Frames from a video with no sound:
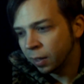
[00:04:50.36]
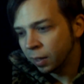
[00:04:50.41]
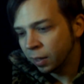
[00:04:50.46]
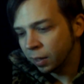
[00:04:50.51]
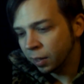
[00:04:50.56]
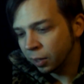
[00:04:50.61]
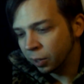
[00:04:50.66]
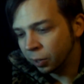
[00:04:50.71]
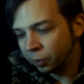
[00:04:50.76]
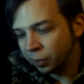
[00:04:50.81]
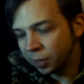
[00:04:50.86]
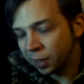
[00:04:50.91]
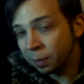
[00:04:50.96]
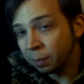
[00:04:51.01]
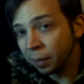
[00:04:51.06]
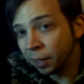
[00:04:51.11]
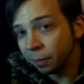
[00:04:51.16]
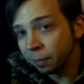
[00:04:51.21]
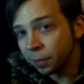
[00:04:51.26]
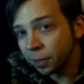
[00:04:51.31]

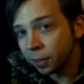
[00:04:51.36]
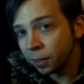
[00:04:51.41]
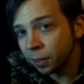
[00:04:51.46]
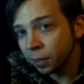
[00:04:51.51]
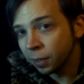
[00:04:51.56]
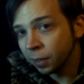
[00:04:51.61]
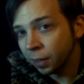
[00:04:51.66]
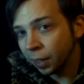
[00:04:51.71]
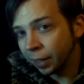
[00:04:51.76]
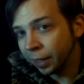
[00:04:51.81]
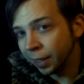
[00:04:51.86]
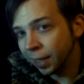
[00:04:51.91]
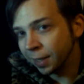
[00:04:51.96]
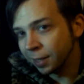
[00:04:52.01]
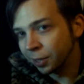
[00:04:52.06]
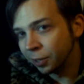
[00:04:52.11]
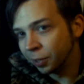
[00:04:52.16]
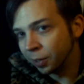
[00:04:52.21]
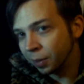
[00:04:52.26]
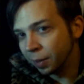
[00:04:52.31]
debuffs, I
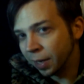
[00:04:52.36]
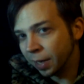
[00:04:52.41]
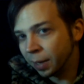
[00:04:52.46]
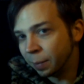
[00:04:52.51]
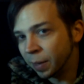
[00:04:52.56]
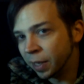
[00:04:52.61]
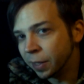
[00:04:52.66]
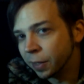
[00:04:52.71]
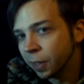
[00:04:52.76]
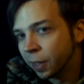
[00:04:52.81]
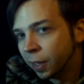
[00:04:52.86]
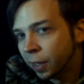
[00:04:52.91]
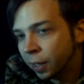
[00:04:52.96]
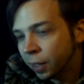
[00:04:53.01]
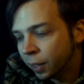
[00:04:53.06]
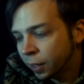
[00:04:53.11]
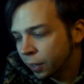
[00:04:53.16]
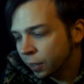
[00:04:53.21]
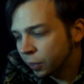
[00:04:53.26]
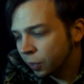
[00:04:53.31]
guess, to the enemies.
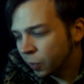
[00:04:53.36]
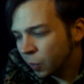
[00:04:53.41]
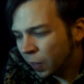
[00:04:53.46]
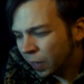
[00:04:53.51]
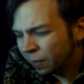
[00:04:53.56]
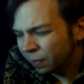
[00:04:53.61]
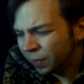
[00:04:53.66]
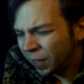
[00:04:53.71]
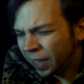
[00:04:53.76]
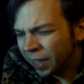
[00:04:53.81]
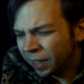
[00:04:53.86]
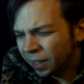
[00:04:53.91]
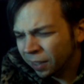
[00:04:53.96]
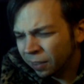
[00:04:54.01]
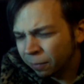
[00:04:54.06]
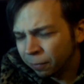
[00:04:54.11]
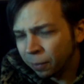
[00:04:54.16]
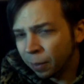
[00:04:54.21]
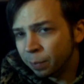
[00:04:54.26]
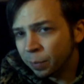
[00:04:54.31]
So you have like,
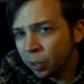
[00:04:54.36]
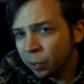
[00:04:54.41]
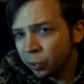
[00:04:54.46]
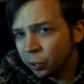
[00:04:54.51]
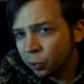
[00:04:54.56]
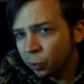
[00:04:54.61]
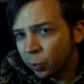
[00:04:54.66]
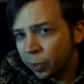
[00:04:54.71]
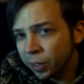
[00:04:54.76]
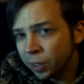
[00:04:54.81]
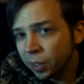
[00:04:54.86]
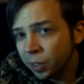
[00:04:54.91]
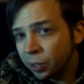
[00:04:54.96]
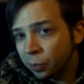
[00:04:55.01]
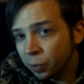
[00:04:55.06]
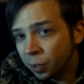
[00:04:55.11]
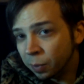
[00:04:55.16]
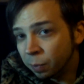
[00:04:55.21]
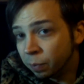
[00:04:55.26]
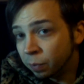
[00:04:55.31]
from those choices,
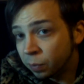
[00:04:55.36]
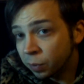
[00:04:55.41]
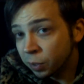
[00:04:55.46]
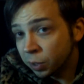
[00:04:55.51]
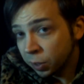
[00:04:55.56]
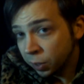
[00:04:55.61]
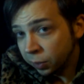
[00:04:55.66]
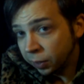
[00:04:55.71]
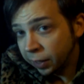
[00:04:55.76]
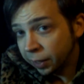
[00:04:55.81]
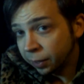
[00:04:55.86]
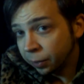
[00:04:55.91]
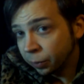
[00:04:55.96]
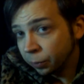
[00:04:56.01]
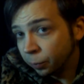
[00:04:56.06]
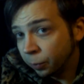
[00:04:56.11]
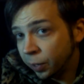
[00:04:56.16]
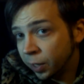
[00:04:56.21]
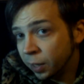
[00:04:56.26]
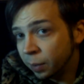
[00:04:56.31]
you can select
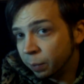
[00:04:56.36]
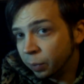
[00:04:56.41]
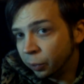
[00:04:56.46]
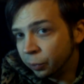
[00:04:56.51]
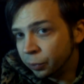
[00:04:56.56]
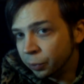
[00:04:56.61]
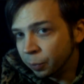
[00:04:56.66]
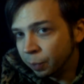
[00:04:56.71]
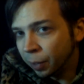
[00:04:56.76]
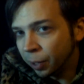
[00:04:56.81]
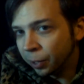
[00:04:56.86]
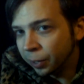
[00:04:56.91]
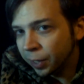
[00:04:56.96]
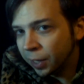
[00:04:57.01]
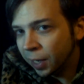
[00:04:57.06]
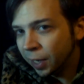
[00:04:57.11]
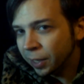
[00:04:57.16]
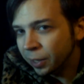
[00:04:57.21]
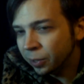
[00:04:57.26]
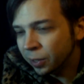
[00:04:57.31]
3 and build your party.
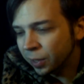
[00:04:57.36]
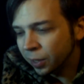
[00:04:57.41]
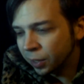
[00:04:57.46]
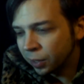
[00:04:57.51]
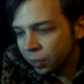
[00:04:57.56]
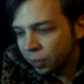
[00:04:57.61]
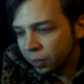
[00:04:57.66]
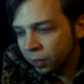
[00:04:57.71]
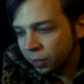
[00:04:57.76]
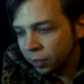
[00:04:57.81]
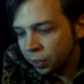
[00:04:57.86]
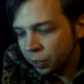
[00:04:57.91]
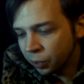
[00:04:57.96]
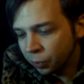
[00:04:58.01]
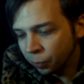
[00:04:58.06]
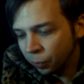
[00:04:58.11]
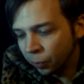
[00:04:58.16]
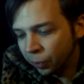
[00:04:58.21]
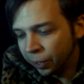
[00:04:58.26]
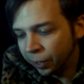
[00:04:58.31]
I use the
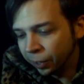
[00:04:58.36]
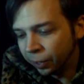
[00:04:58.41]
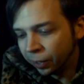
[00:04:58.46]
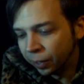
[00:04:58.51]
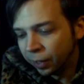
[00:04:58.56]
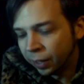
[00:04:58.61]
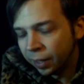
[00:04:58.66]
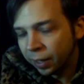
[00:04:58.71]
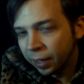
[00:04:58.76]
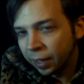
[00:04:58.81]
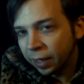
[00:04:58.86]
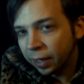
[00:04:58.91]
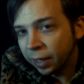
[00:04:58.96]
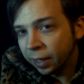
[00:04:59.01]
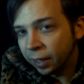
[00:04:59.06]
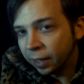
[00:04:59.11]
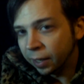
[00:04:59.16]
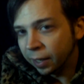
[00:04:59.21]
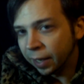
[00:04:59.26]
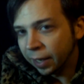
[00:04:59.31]
Destroyer,
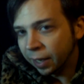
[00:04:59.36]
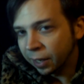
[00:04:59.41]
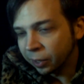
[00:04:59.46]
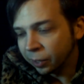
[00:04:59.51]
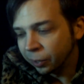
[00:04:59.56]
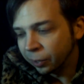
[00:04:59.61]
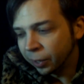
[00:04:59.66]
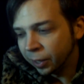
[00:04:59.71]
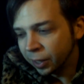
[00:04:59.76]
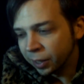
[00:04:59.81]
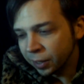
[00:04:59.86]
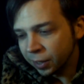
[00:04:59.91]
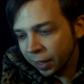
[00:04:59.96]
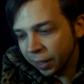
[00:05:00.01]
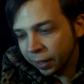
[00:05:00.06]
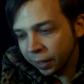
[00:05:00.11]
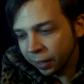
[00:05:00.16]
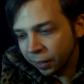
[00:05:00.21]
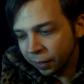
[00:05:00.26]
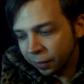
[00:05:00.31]
and a hacker and a
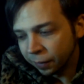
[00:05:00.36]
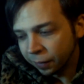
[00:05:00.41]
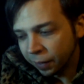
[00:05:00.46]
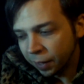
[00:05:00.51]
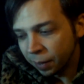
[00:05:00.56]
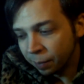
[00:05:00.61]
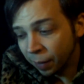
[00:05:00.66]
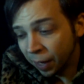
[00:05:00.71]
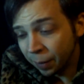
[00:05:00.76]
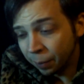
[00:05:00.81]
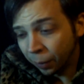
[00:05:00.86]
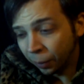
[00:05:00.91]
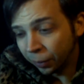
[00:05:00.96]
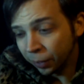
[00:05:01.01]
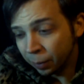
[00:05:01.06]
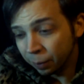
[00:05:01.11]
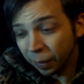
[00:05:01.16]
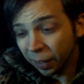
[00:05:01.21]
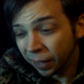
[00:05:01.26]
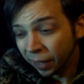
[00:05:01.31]
psychic in my
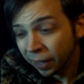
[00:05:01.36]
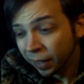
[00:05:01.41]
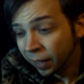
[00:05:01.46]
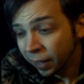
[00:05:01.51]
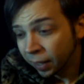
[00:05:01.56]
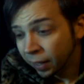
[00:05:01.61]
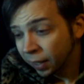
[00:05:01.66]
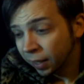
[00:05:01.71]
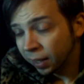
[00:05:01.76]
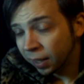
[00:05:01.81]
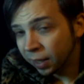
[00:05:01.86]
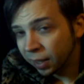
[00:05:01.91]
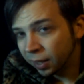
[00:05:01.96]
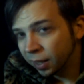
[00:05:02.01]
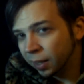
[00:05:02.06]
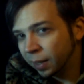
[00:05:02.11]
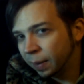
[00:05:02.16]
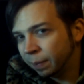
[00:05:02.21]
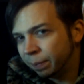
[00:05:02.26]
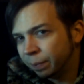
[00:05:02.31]
party, but
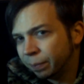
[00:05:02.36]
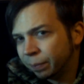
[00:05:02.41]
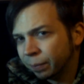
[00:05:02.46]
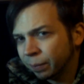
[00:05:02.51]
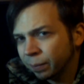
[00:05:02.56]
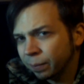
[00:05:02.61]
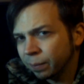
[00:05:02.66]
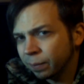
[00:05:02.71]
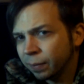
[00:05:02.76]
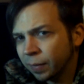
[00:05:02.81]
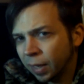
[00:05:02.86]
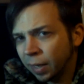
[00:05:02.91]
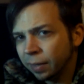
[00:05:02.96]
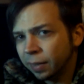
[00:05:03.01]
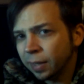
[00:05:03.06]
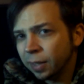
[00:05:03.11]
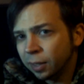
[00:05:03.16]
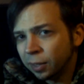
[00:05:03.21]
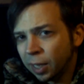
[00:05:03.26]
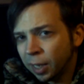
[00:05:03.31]
I
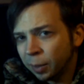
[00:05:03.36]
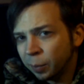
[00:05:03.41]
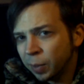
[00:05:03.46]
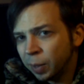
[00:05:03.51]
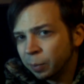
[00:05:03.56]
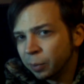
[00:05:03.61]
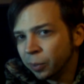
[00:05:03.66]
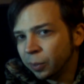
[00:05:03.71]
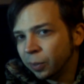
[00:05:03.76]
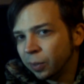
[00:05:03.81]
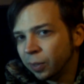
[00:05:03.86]
think a lot of people